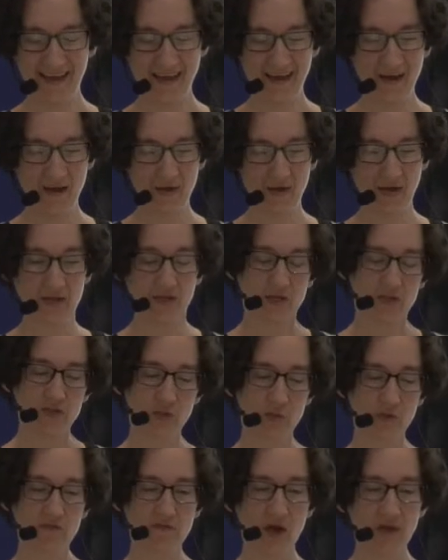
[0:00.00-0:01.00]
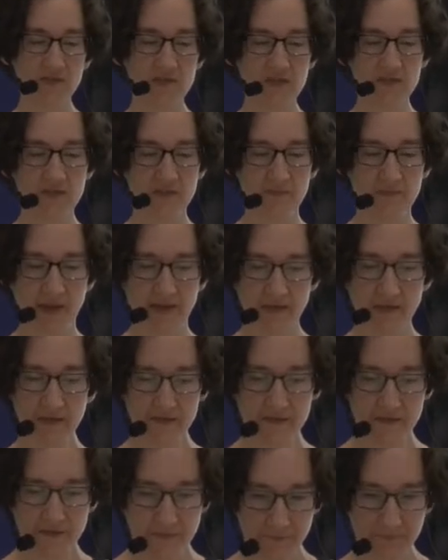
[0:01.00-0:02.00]
Okay, so we've got these
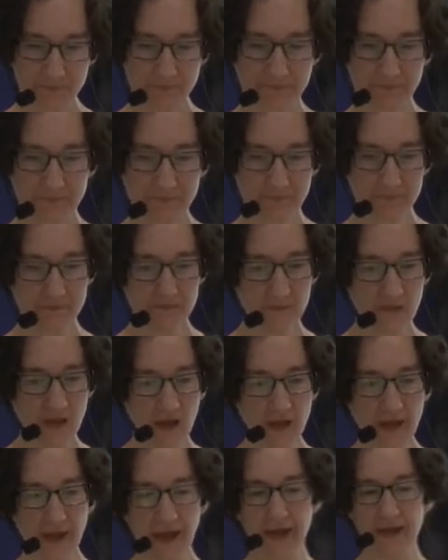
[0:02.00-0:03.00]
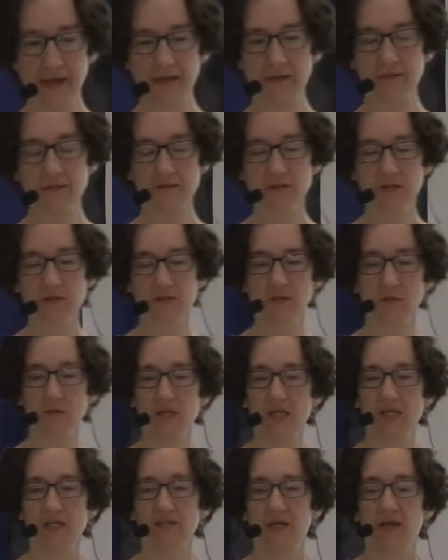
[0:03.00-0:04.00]
embeddings. And then we
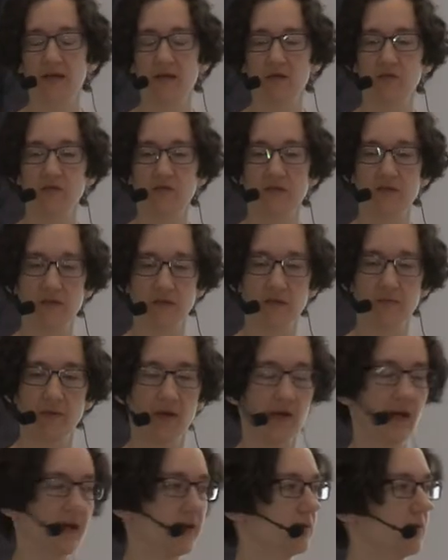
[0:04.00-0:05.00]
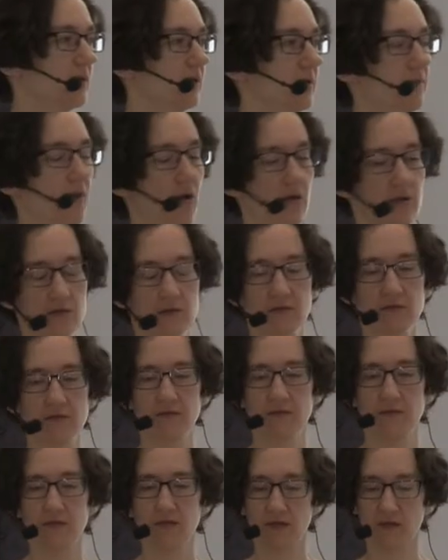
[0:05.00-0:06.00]
need to actually think about how do we model
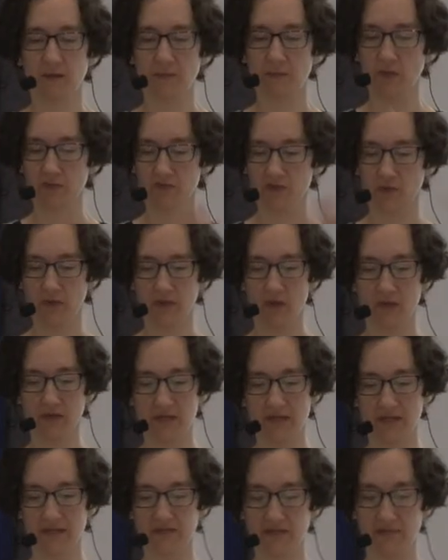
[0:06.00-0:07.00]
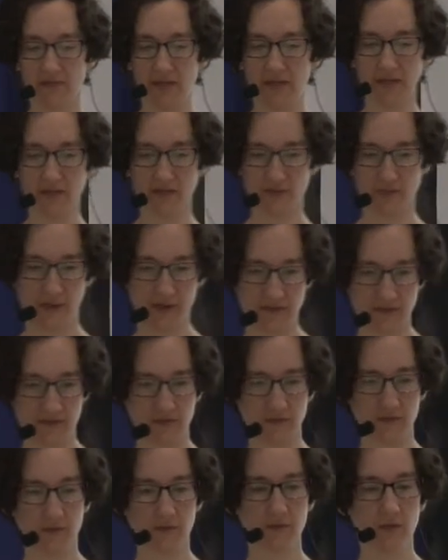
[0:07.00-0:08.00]
what's going on in this embedding
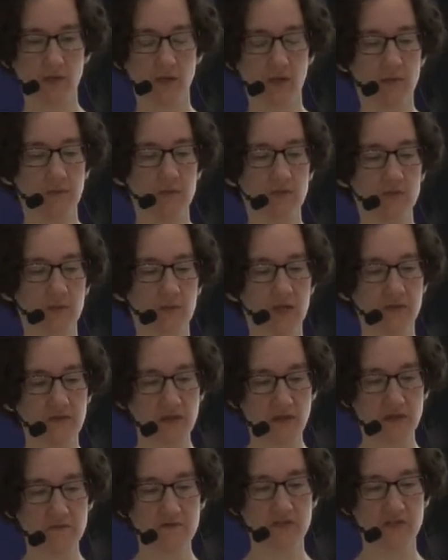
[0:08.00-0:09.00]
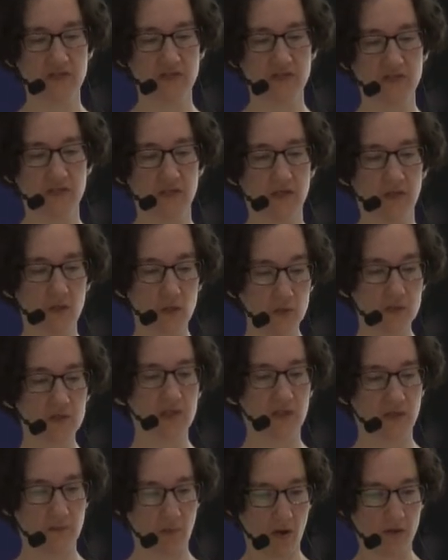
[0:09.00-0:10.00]
space. So we can think of this as an
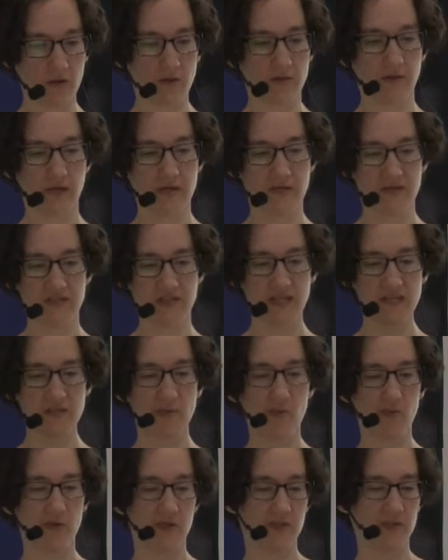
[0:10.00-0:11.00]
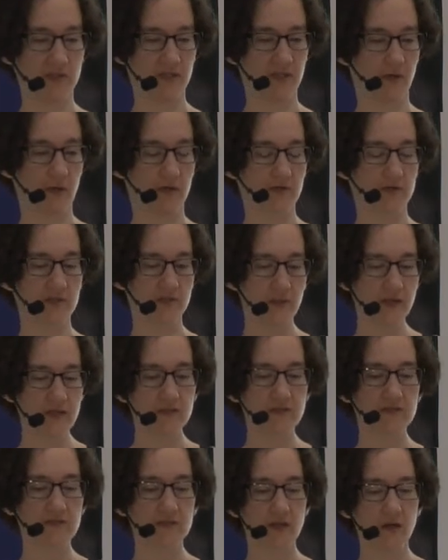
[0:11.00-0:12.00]
acoustic model, right? The data points in our
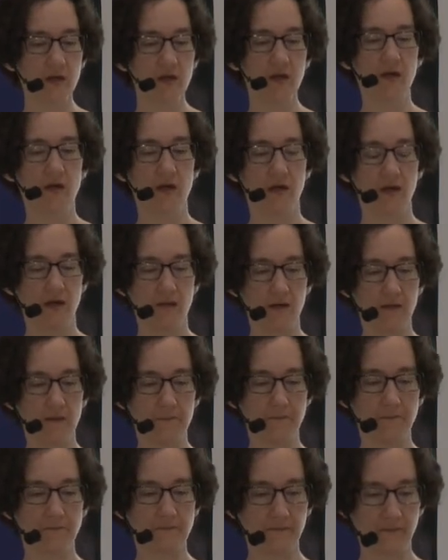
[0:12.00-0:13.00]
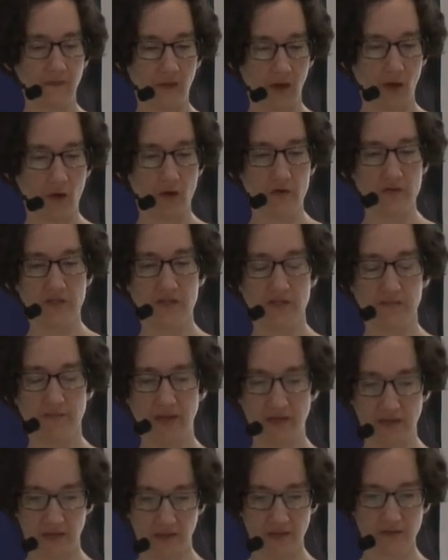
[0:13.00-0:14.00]
space are these
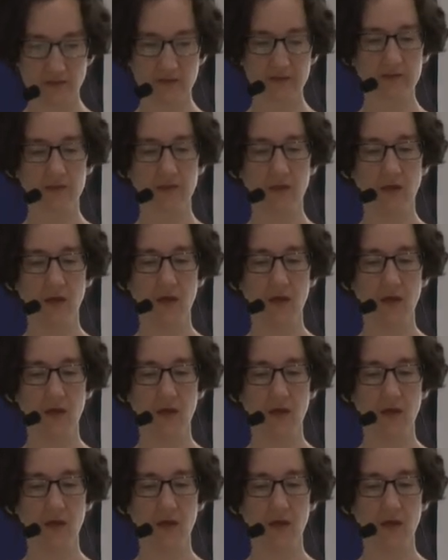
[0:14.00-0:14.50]
embeddings.